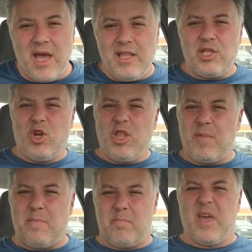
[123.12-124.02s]
And it's gonna
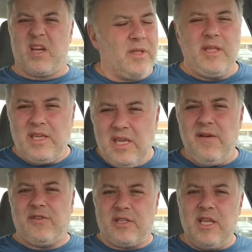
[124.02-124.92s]
be big. The
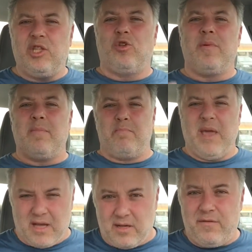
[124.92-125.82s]
gifts need to be
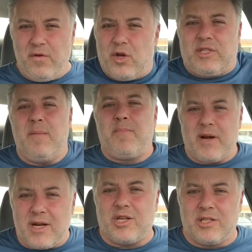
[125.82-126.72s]
big. First
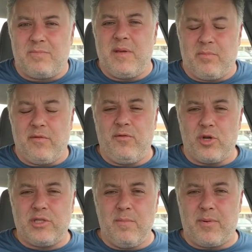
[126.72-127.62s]
impression. People,
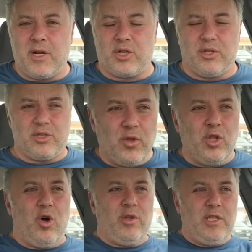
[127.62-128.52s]
first impressions. You
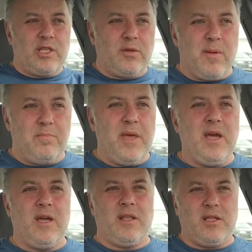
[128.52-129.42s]
know, it needs to be
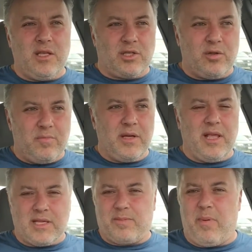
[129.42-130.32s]
big and it needs to be
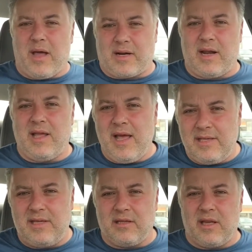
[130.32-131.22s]
like sparkly,
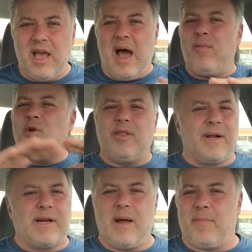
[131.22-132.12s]
ideally. I'm gonna
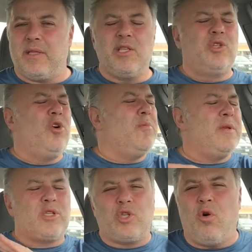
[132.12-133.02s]
wrap it. It's gonna be
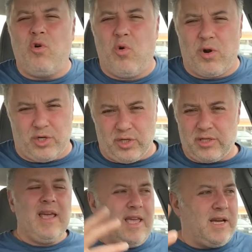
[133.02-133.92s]
so
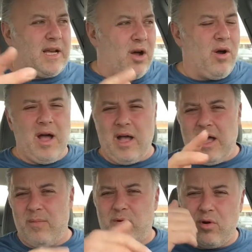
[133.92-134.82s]
gorgeous. Anyhow,
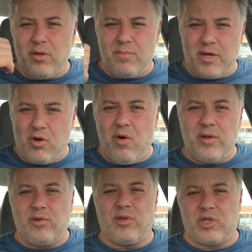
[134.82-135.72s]
I'm gonna be
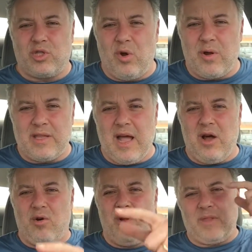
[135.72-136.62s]
going to the store now.